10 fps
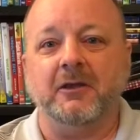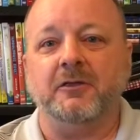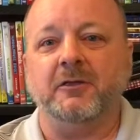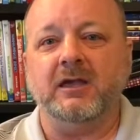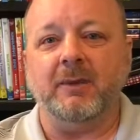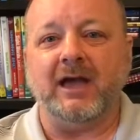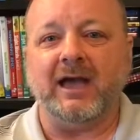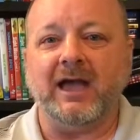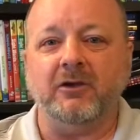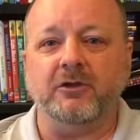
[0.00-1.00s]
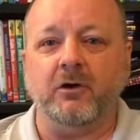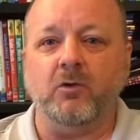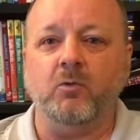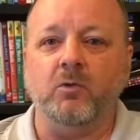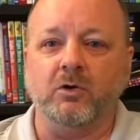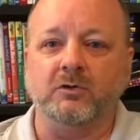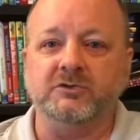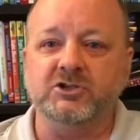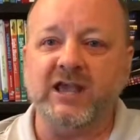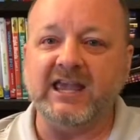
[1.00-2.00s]
Think about how the whole world
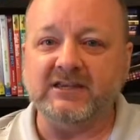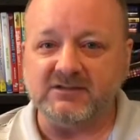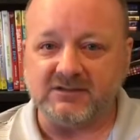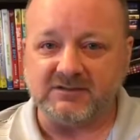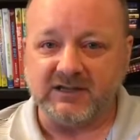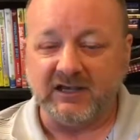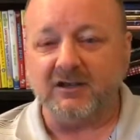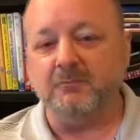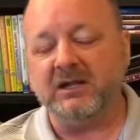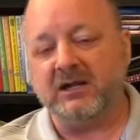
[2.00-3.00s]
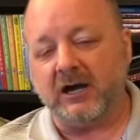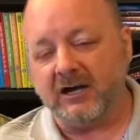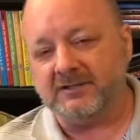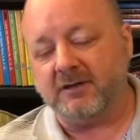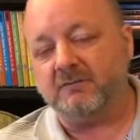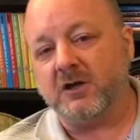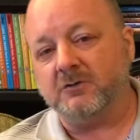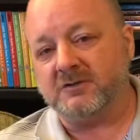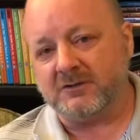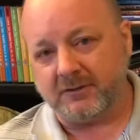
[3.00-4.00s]
changes because of
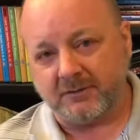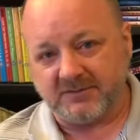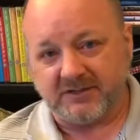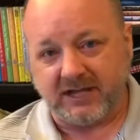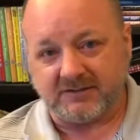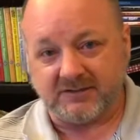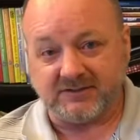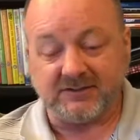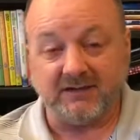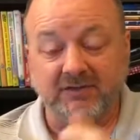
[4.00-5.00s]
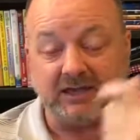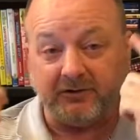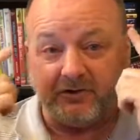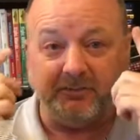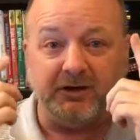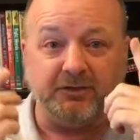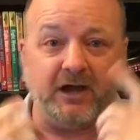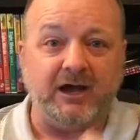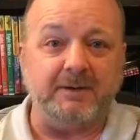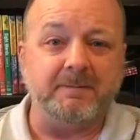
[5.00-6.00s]
those circumstances. Give that a little bit of
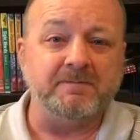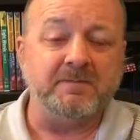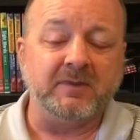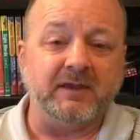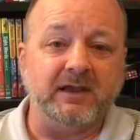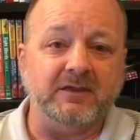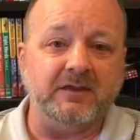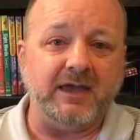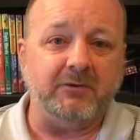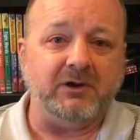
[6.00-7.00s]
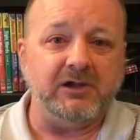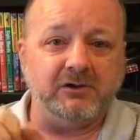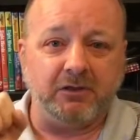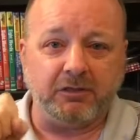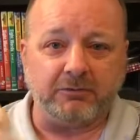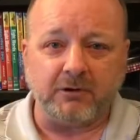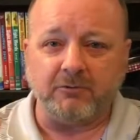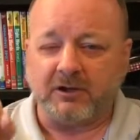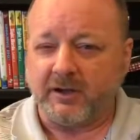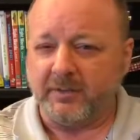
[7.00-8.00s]
thought, and then that way you can throw
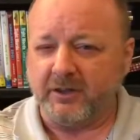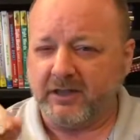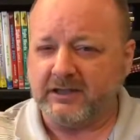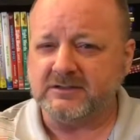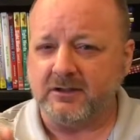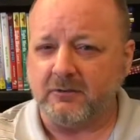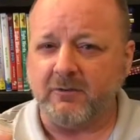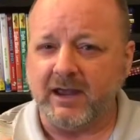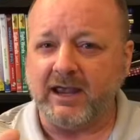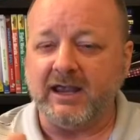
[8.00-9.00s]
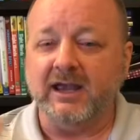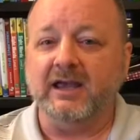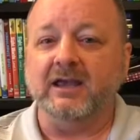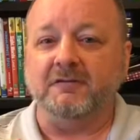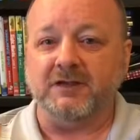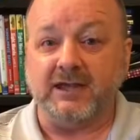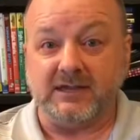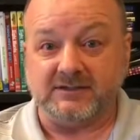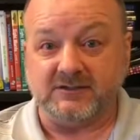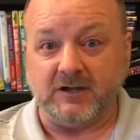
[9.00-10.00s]
a couple of things their way if they
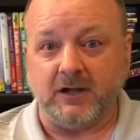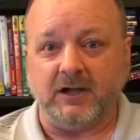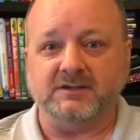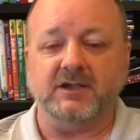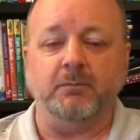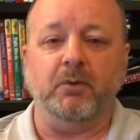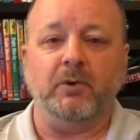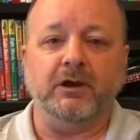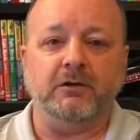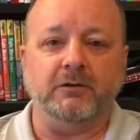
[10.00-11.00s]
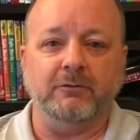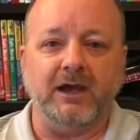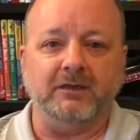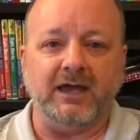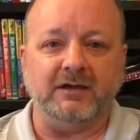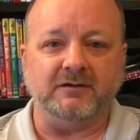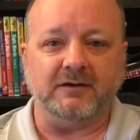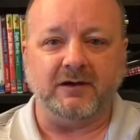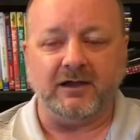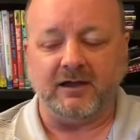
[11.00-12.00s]
get stuck at some point throughout that
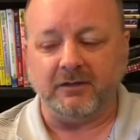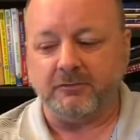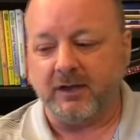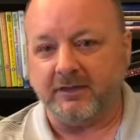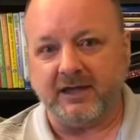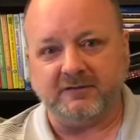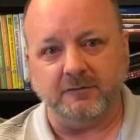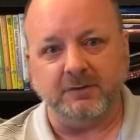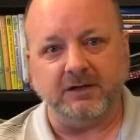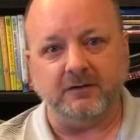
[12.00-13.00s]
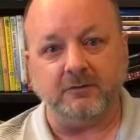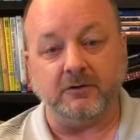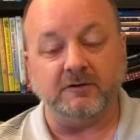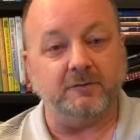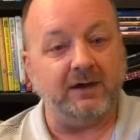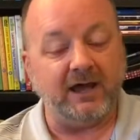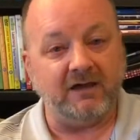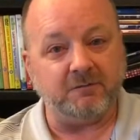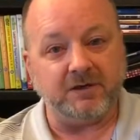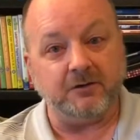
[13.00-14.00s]
2-minute or
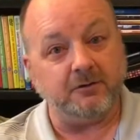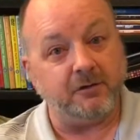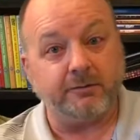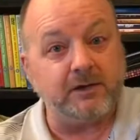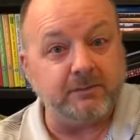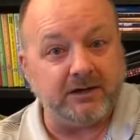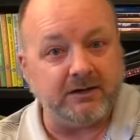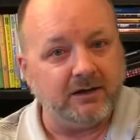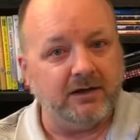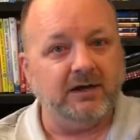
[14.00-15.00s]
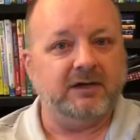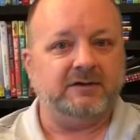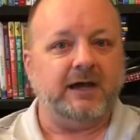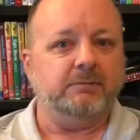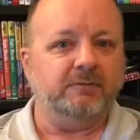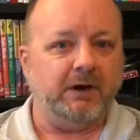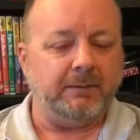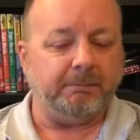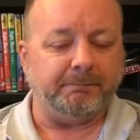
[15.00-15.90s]
2.5-minute or 3-minute time frame.